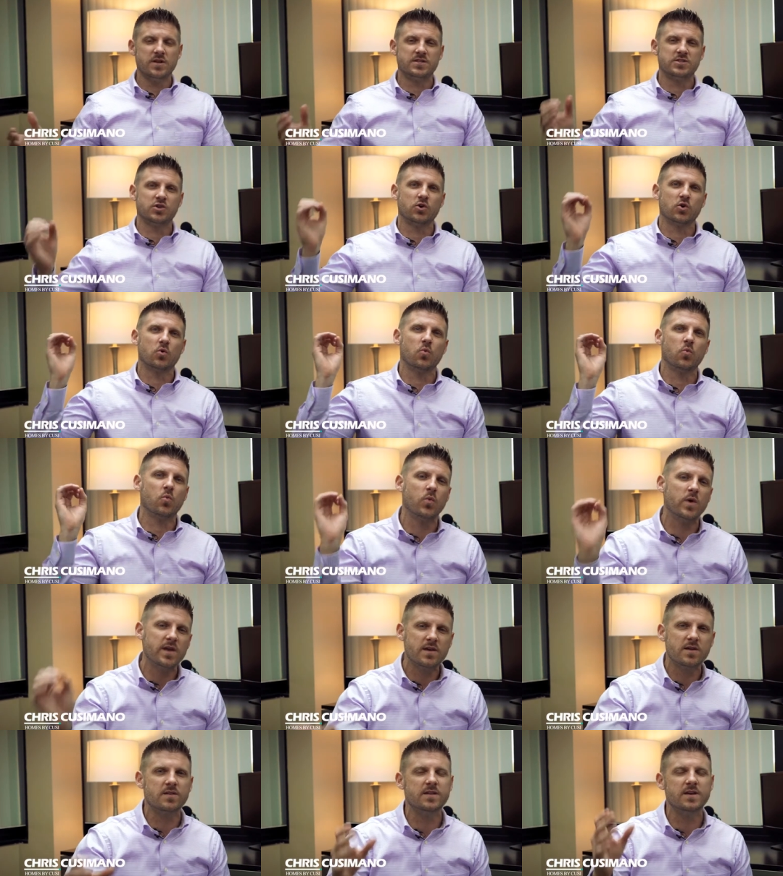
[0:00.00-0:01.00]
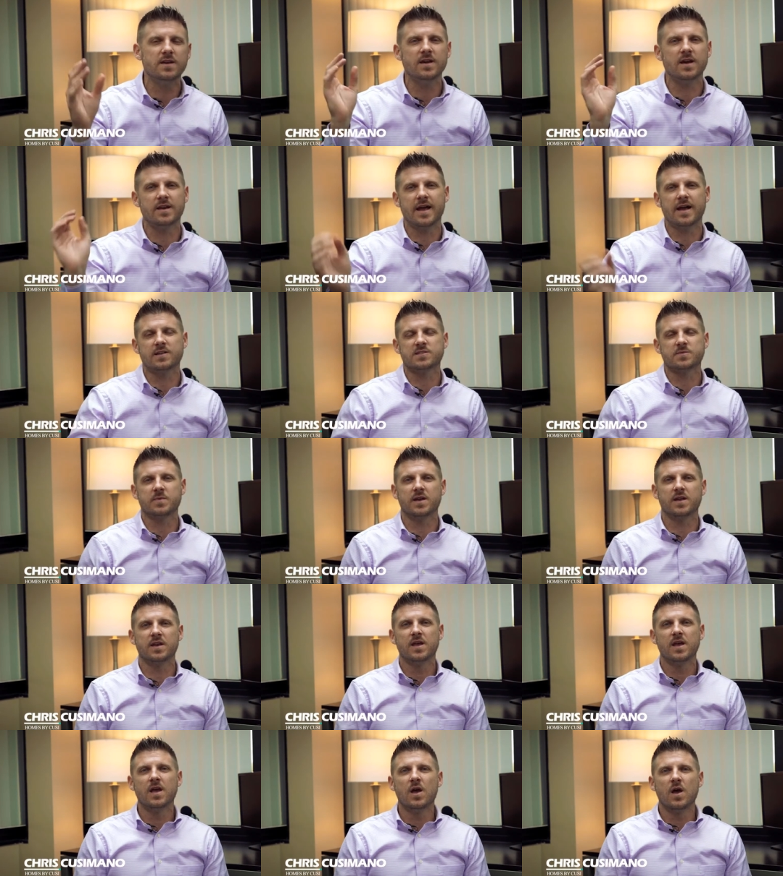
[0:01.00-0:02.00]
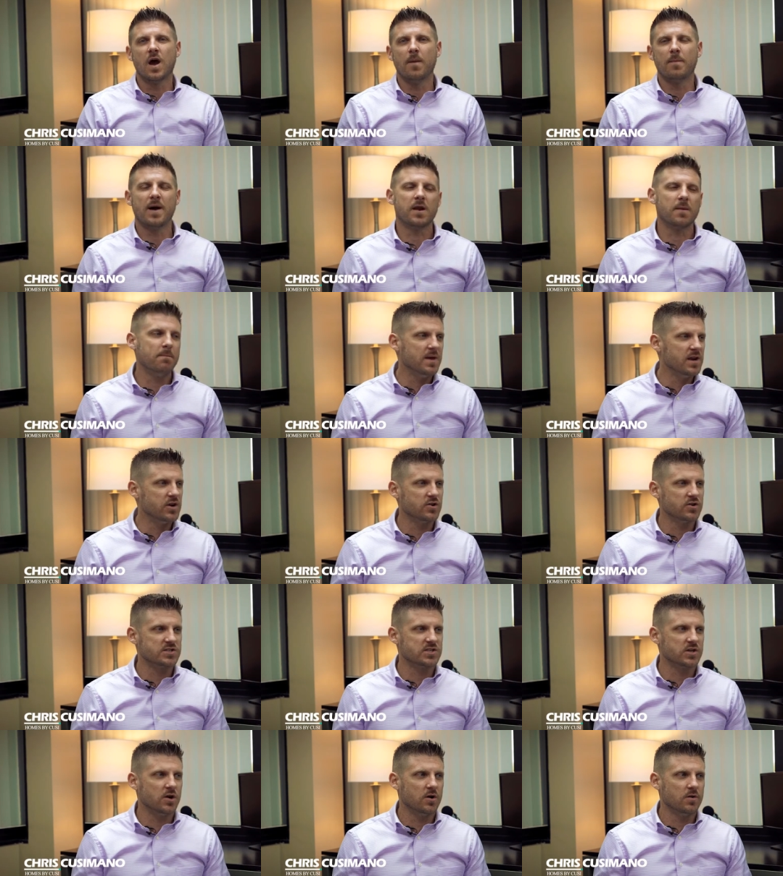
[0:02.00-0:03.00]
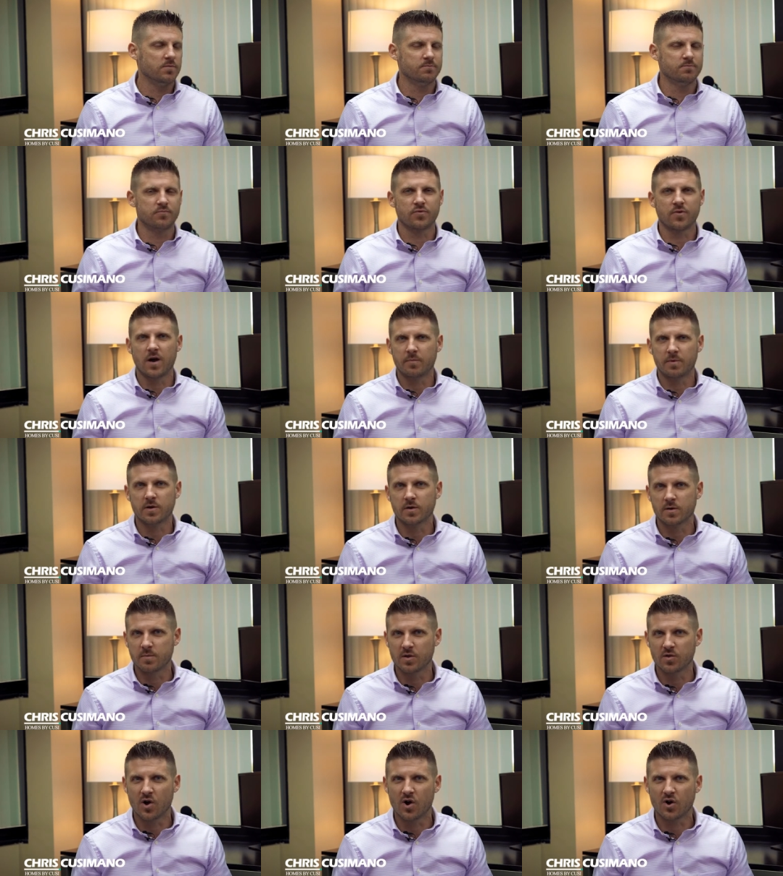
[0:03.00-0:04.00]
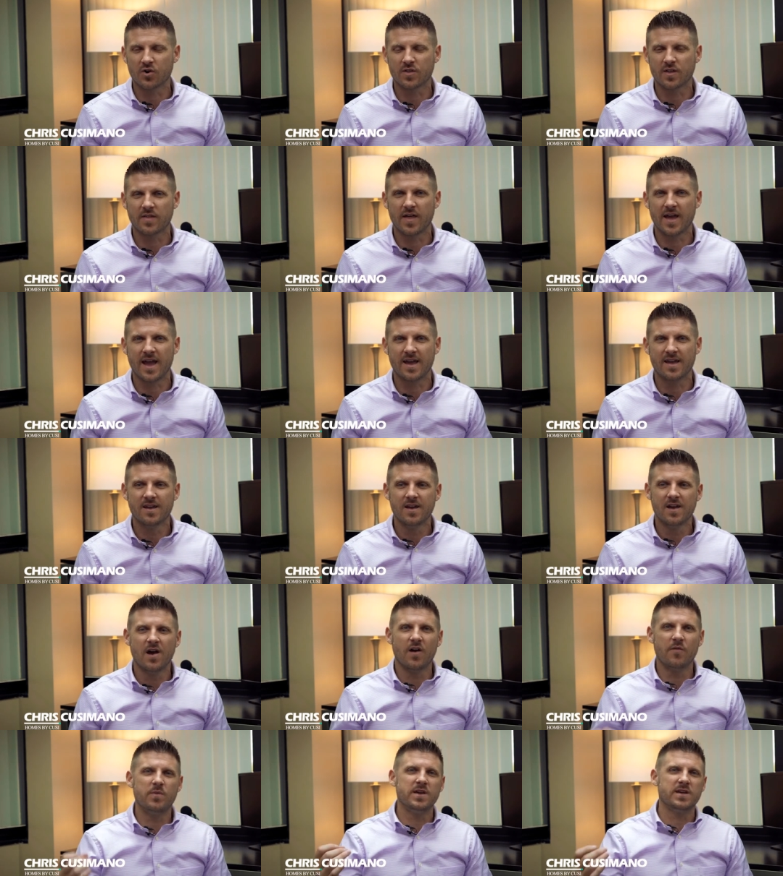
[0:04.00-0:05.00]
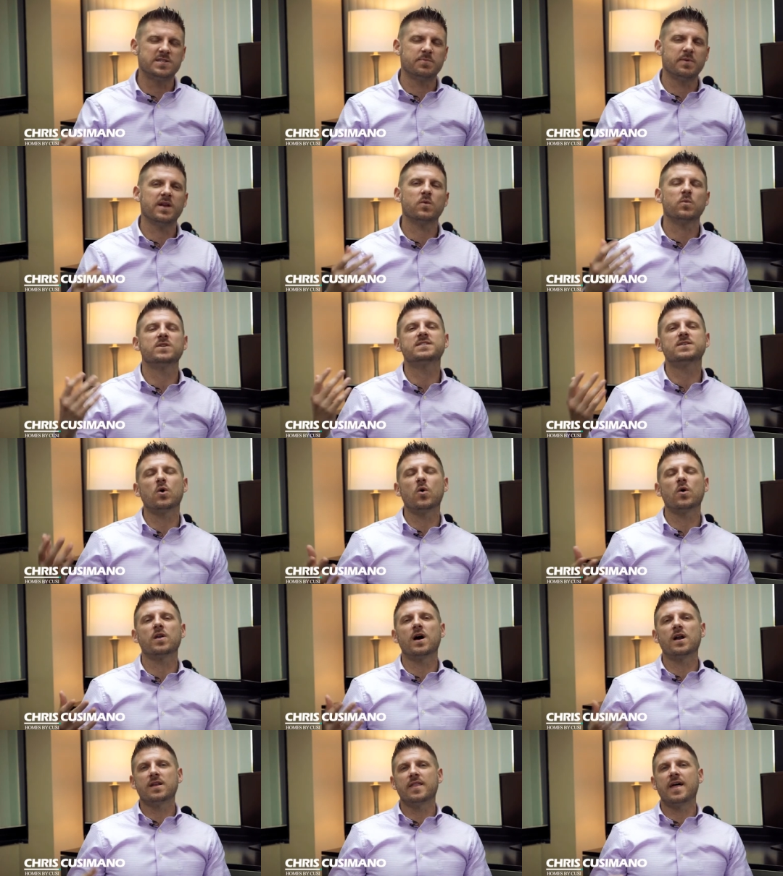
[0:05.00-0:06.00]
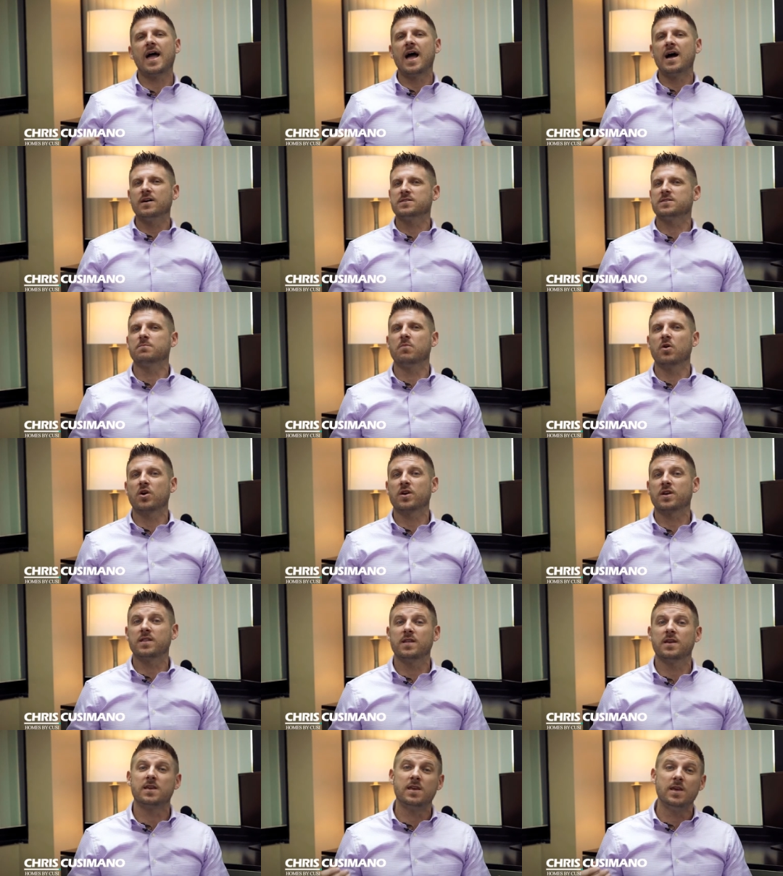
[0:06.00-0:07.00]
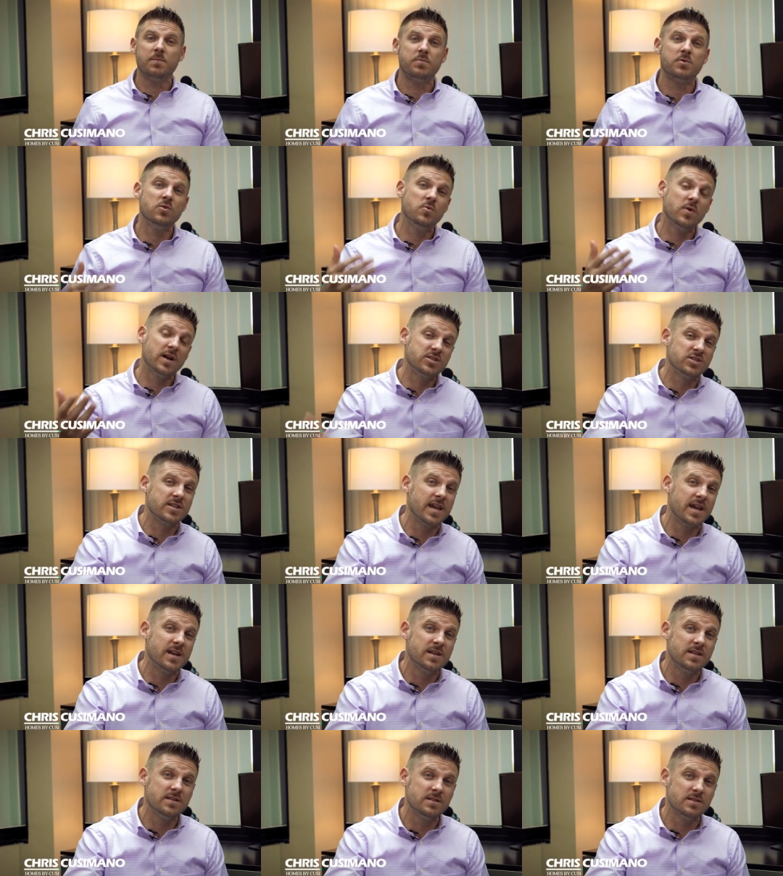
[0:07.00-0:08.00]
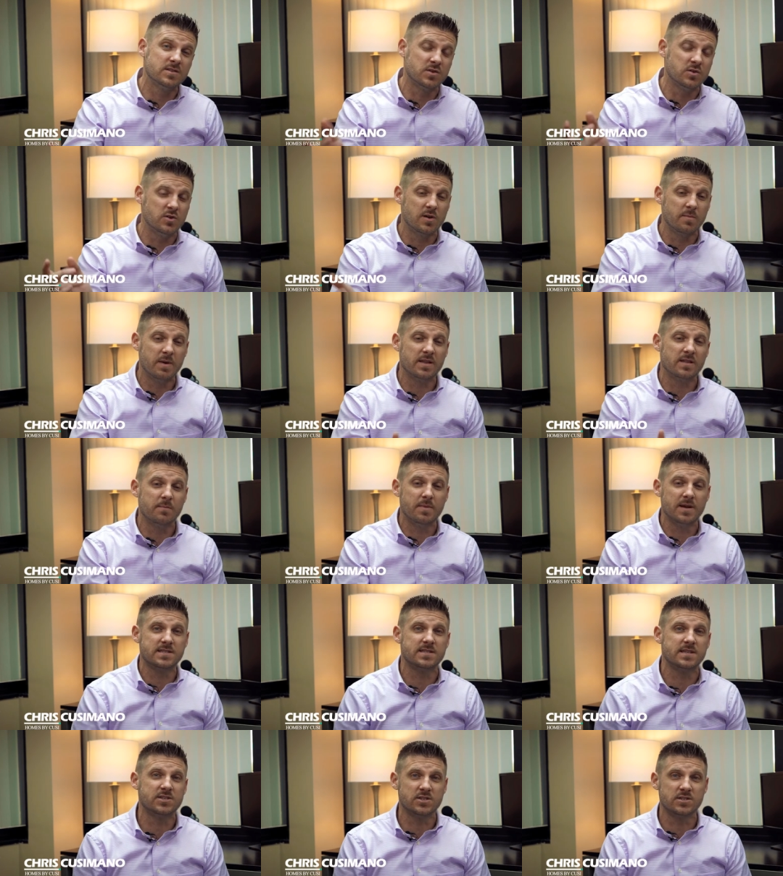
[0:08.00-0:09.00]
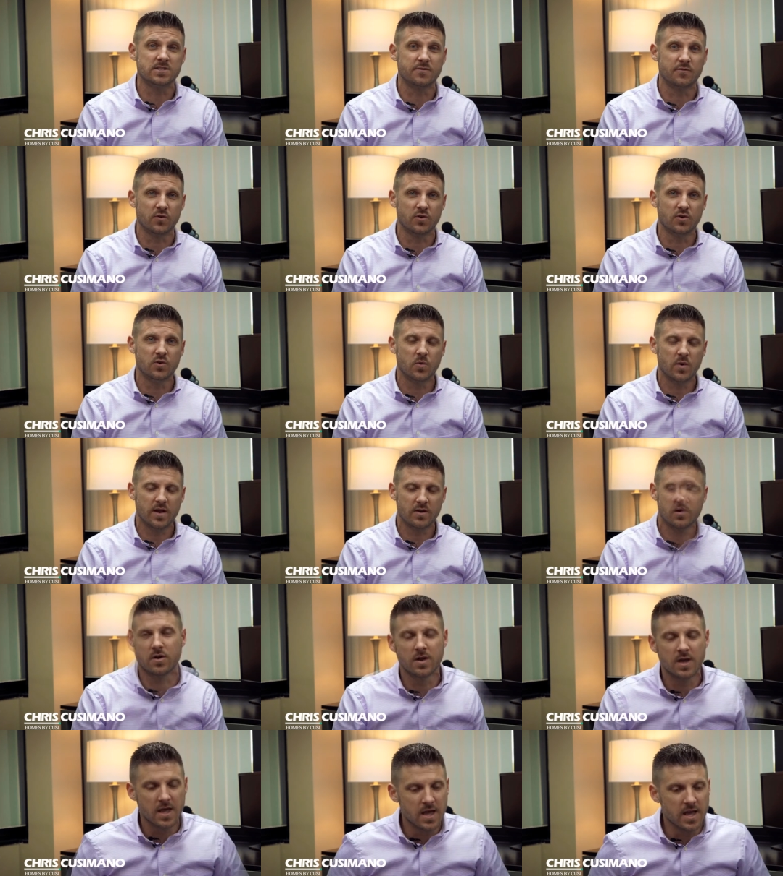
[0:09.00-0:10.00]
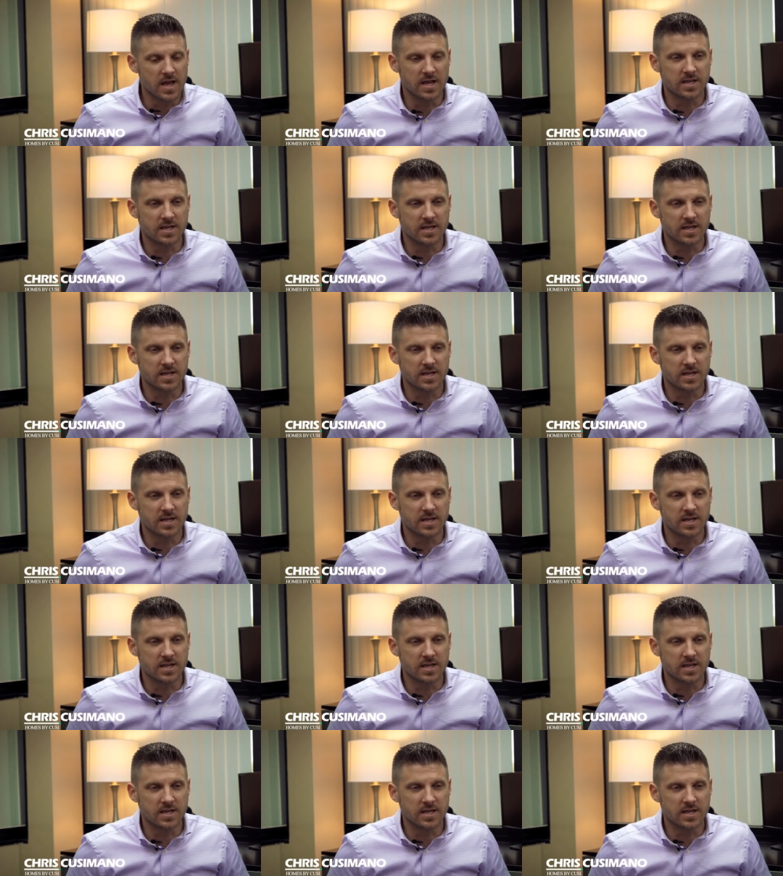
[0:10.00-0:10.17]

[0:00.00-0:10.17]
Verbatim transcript: It's your weekly announcement, about a minute or so, probably gonna be longer than that, of me explaining what's going on in the housing market that keep you educated so you can make the best decisions for you and your family.